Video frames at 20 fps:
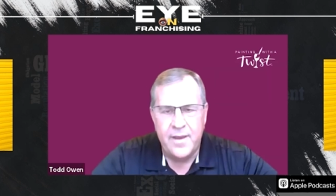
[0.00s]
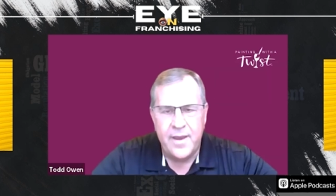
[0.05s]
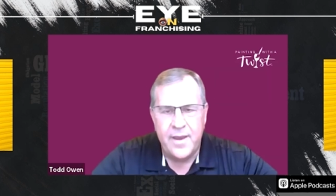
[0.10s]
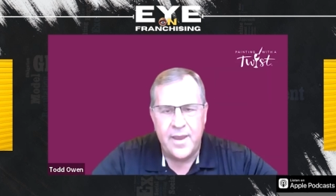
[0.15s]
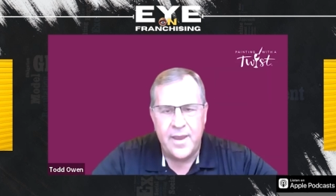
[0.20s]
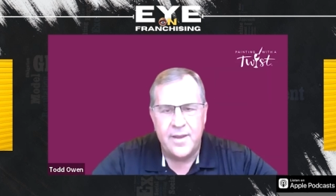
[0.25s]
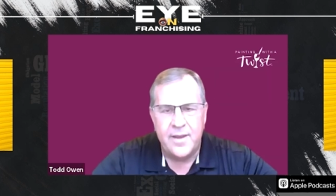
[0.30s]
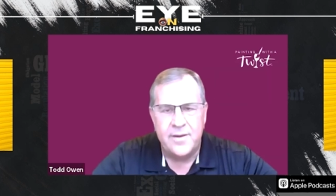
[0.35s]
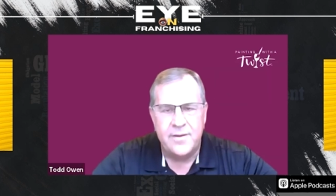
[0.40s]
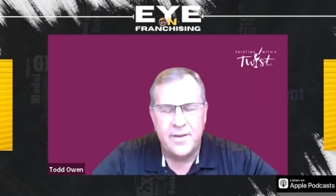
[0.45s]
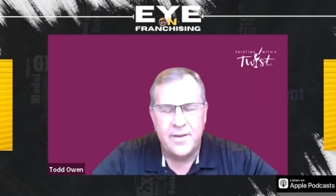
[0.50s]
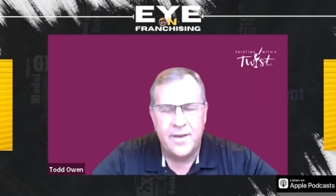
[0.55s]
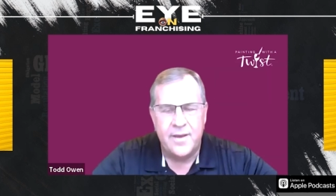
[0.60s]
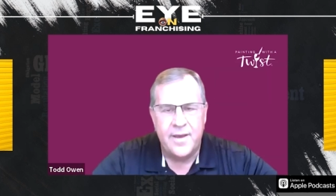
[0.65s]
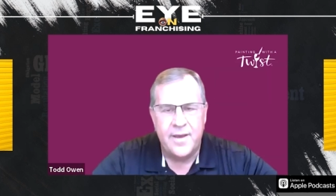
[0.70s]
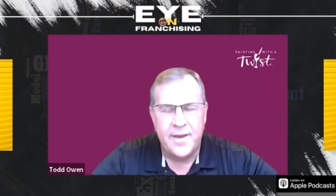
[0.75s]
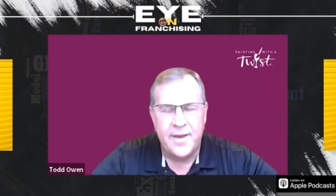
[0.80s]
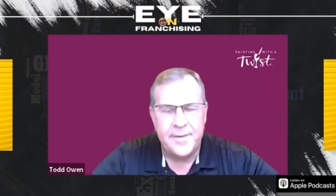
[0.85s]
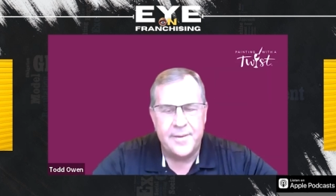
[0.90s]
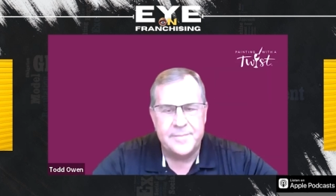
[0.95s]
And
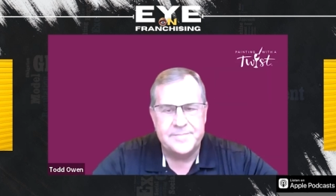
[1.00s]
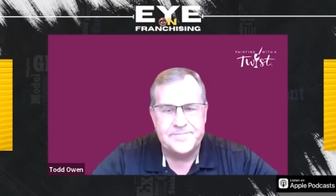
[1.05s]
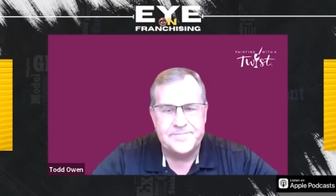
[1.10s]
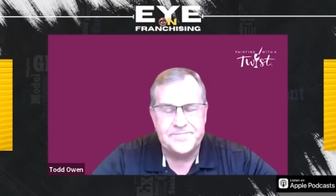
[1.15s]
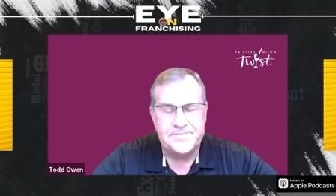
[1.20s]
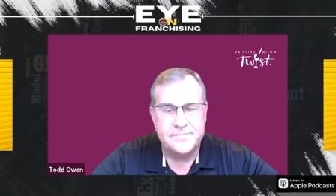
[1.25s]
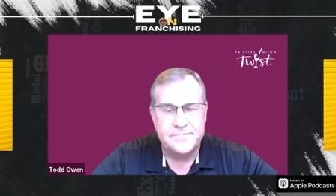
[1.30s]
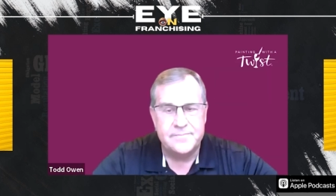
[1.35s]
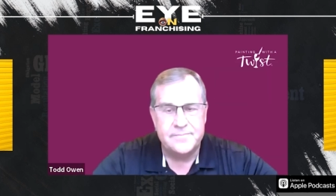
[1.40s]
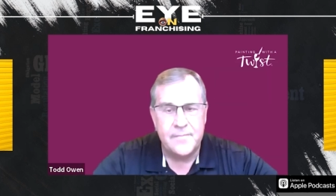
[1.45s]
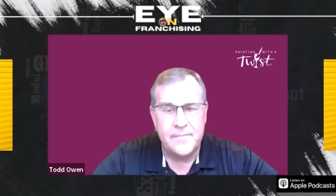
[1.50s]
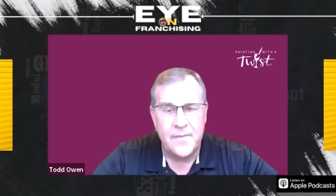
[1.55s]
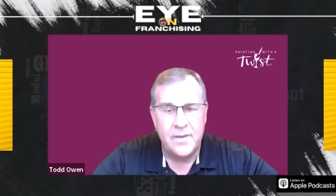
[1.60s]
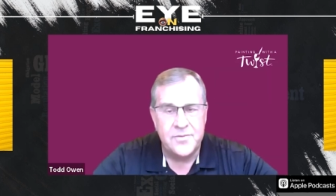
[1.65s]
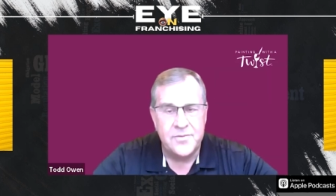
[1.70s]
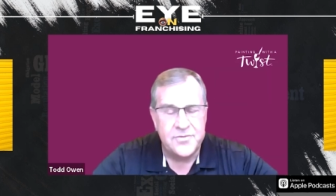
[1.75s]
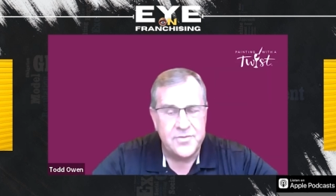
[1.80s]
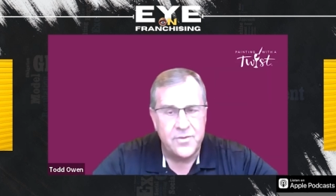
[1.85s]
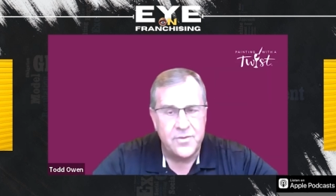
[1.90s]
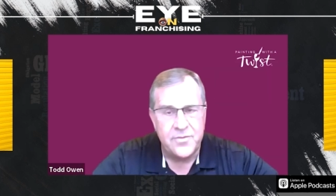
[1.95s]
uh,
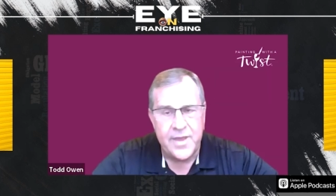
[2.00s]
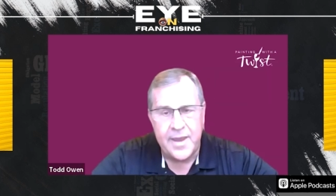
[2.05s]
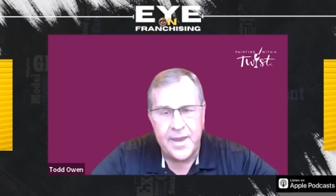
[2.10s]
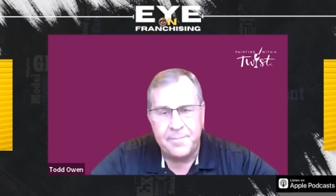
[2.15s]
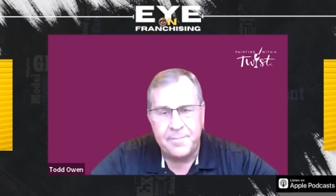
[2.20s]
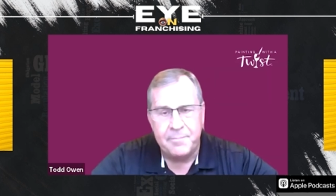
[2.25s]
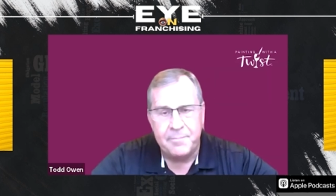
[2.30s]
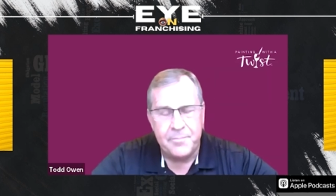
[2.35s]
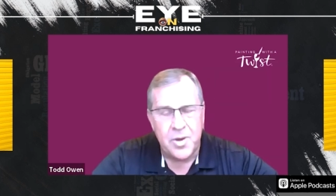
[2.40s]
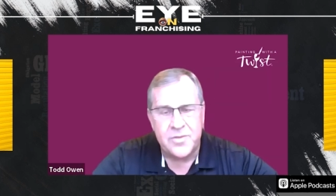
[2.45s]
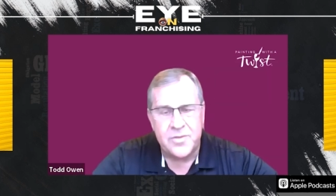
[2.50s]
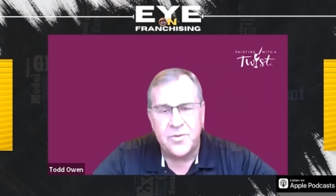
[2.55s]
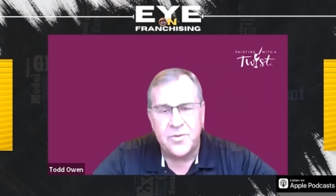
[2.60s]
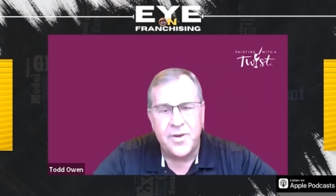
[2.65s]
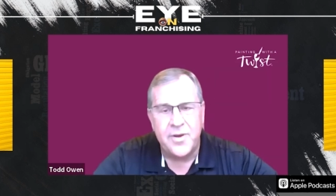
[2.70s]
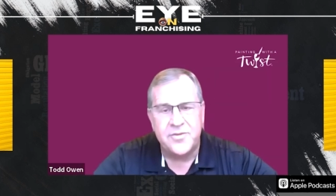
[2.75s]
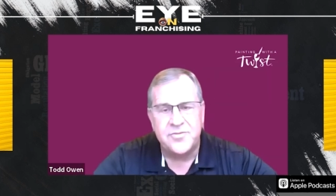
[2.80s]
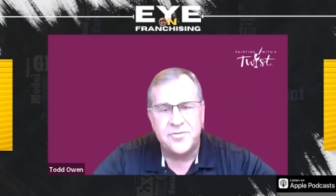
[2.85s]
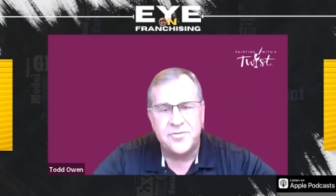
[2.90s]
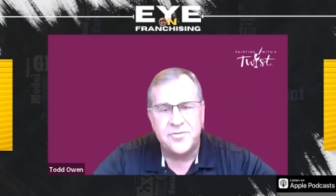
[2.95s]
so they book the
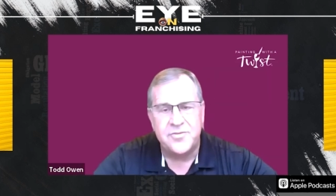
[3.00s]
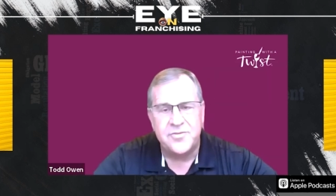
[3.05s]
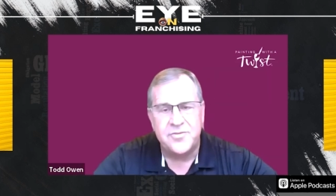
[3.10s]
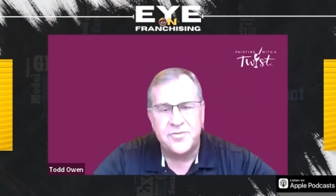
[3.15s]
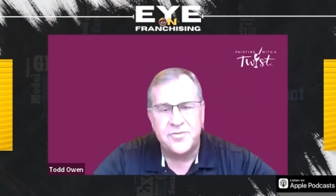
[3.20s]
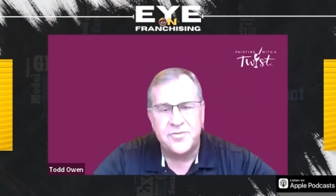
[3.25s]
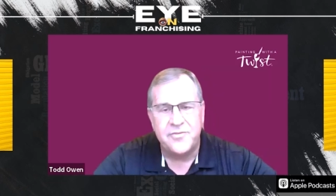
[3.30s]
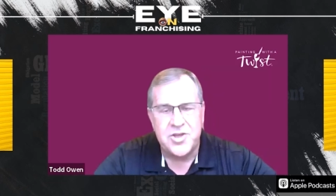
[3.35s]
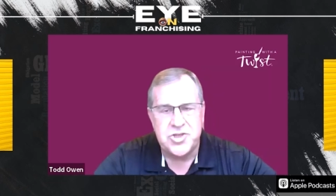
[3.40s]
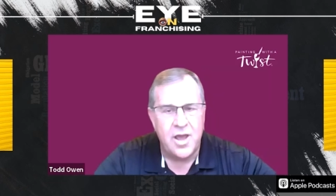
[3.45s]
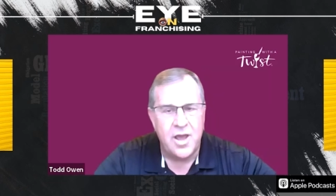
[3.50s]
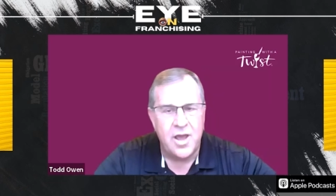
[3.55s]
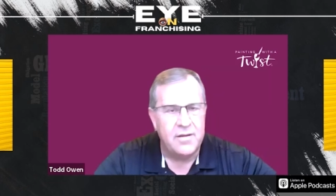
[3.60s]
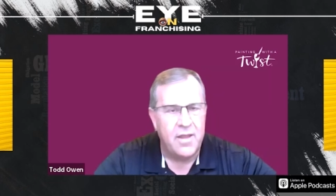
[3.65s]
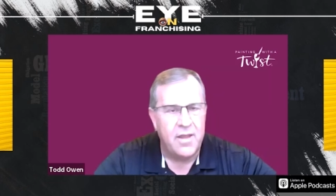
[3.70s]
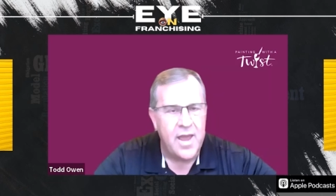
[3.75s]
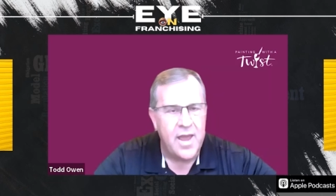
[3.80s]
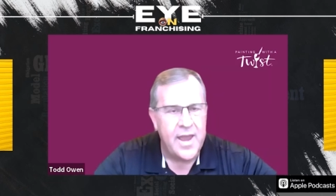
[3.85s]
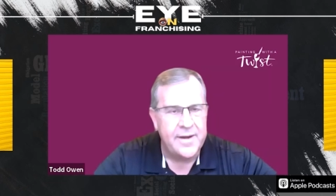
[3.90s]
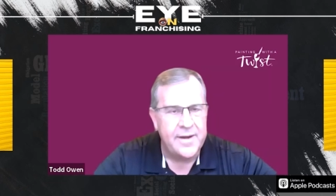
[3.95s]
reservation
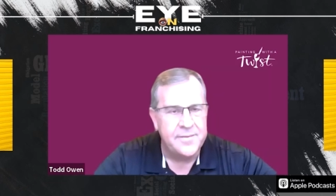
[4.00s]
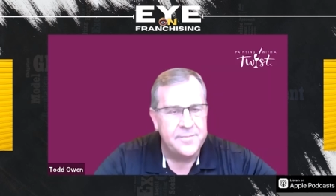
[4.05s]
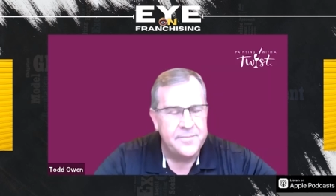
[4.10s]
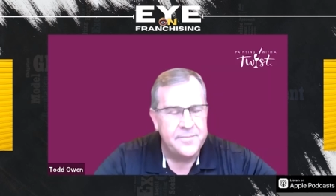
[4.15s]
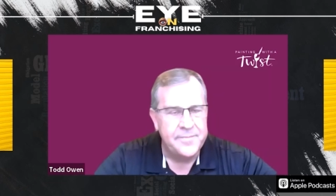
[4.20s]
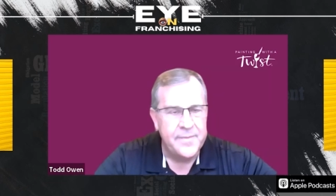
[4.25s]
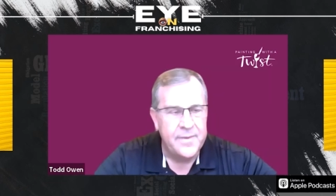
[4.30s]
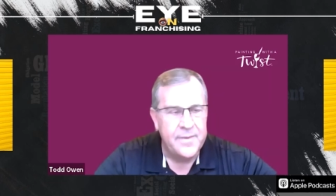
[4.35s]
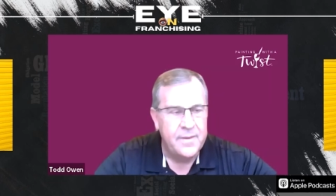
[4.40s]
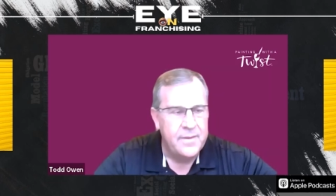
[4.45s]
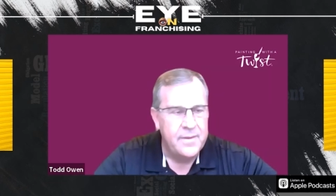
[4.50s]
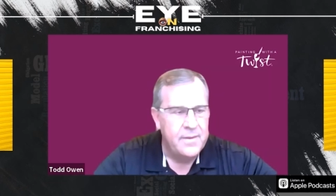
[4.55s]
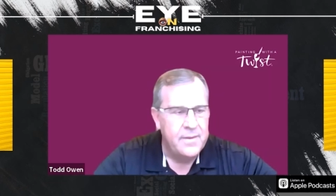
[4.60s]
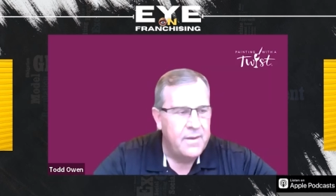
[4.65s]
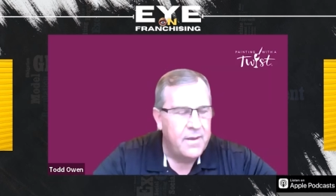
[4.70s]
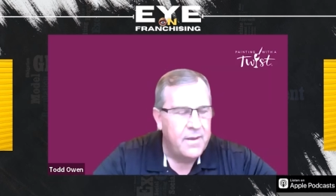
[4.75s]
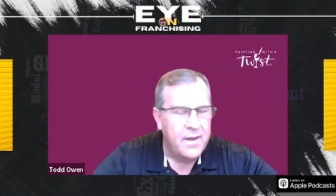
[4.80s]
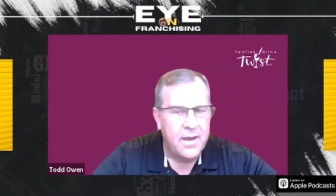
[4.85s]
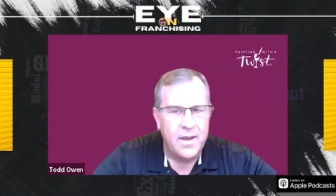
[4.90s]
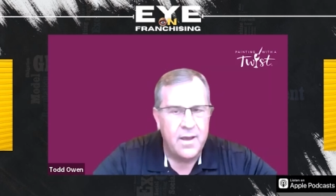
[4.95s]
online.
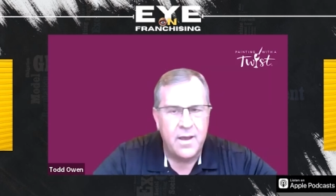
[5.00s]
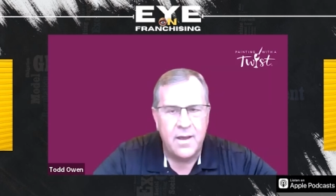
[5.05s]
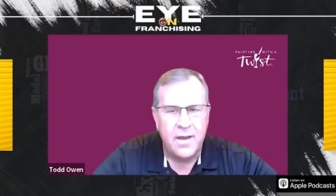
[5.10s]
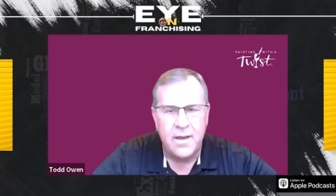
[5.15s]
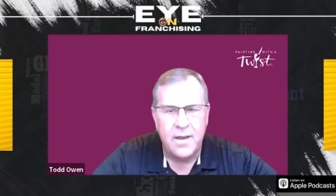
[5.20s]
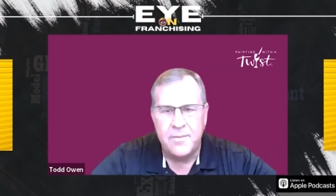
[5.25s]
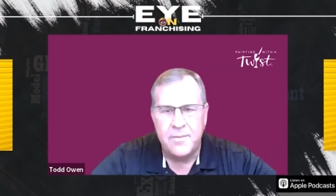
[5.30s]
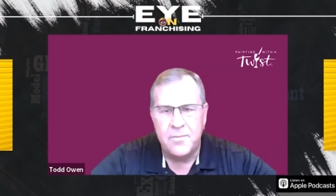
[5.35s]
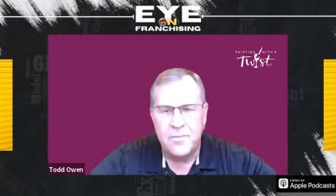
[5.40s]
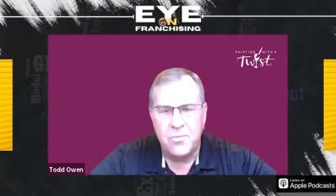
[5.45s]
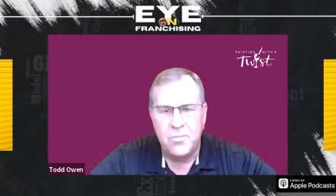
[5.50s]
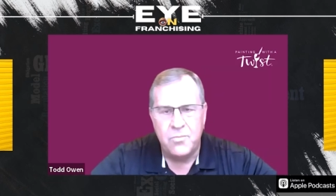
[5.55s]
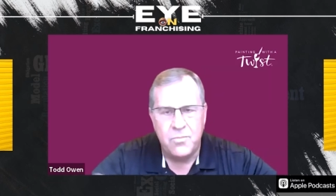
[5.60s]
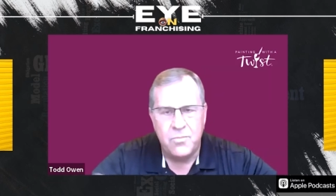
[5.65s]
Uh,